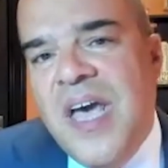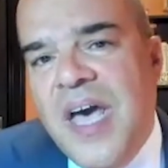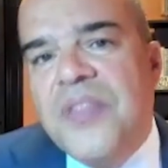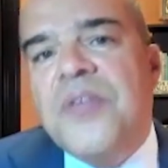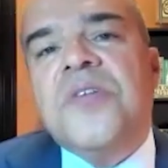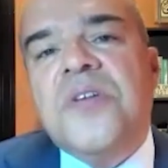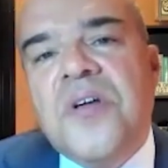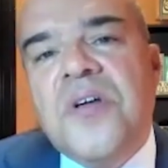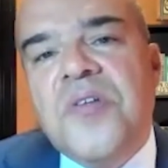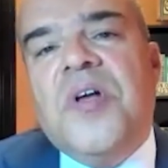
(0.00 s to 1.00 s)
And there's
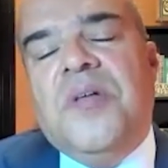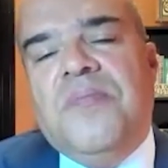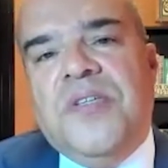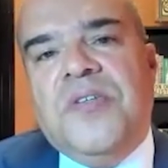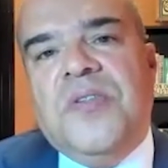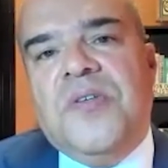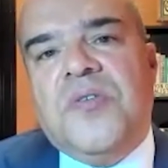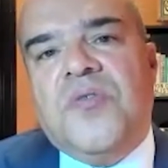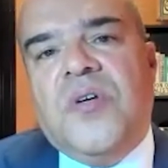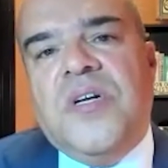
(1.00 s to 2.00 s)
another element to the
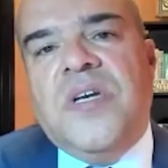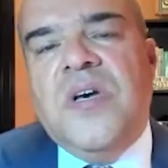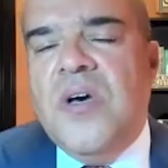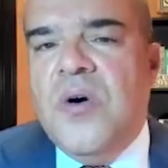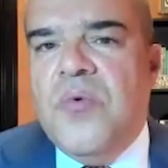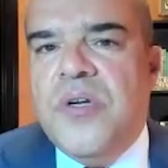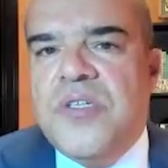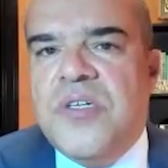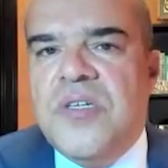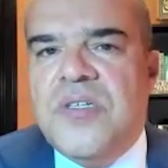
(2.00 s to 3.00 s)
story,
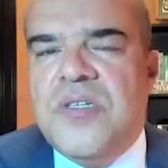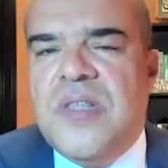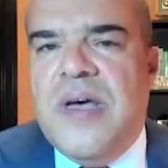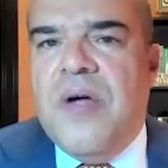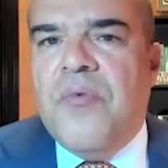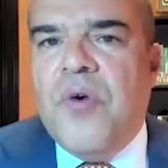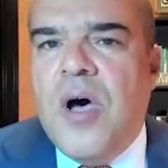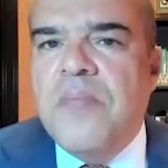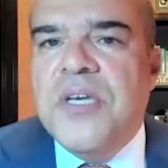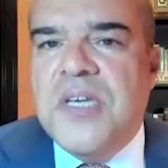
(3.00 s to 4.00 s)
which is that
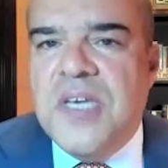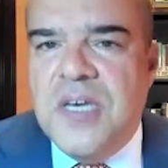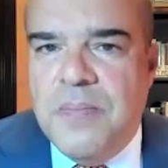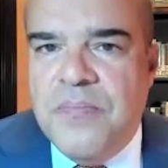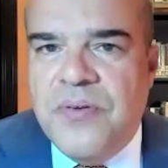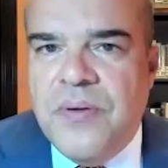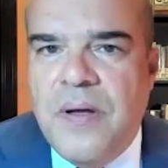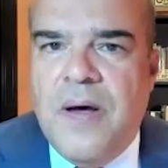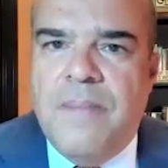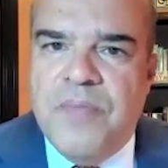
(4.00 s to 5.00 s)
Robbie Gibb,
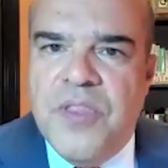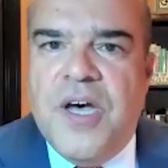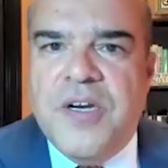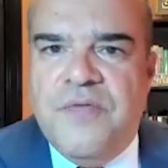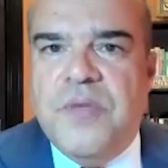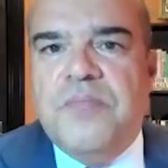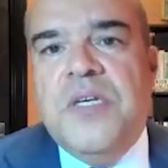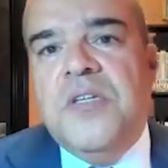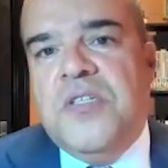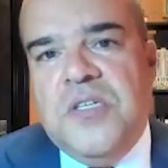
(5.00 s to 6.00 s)
not of the
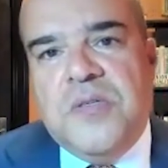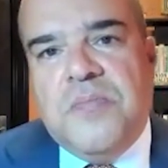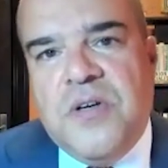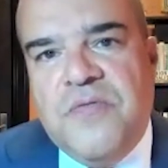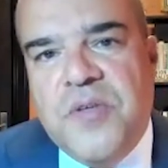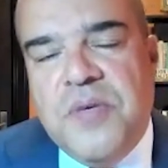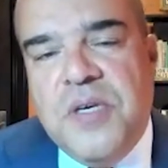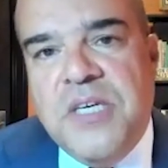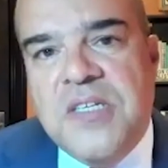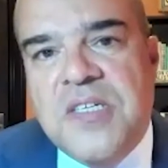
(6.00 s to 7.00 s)
Bee Gees, but of the
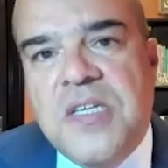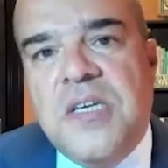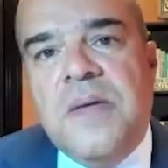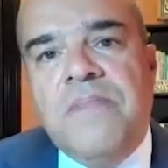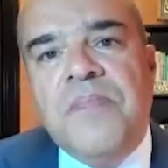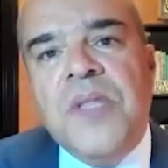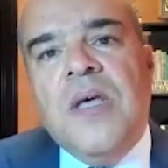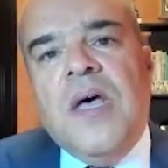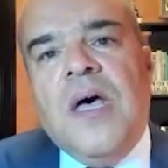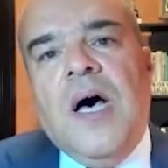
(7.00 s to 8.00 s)
BBC,
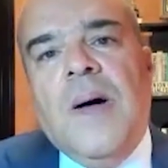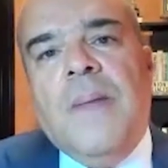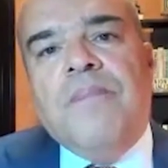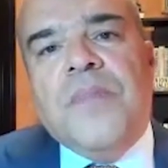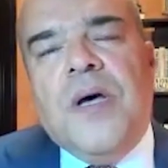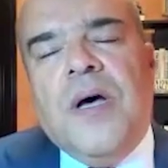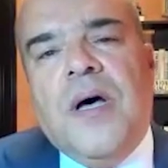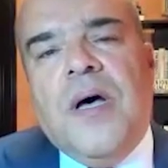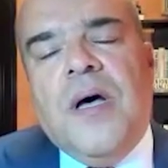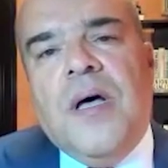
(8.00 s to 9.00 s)

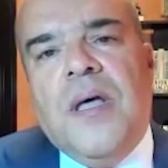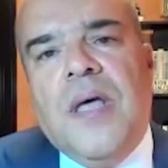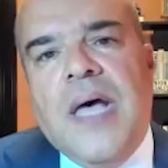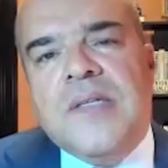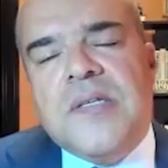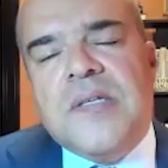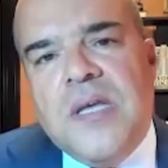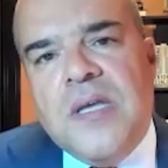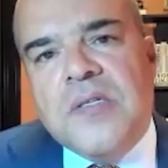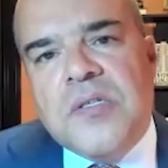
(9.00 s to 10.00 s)
has
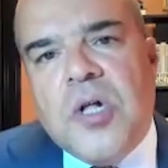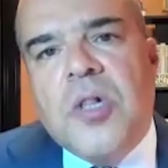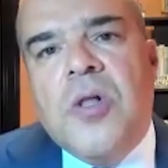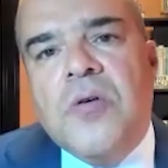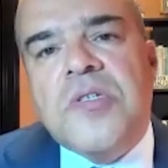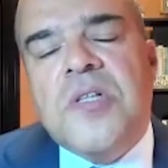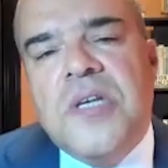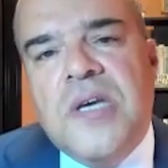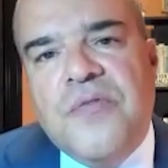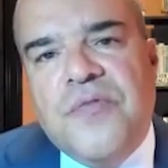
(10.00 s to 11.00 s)
is
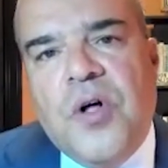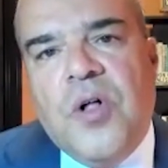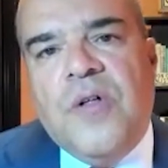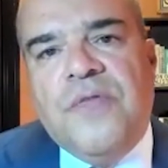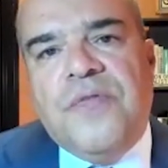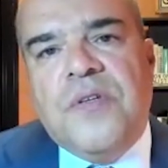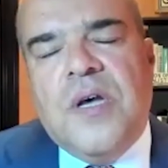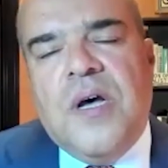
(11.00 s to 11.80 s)
closely involved